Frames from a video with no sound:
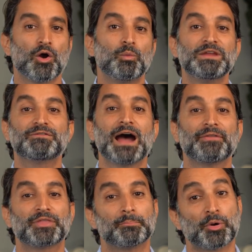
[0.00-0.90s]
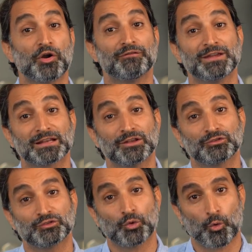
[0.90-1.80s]
we've got the perfect
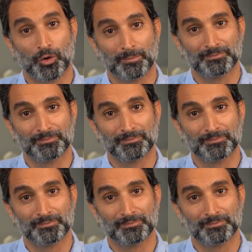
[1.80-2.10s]
storm.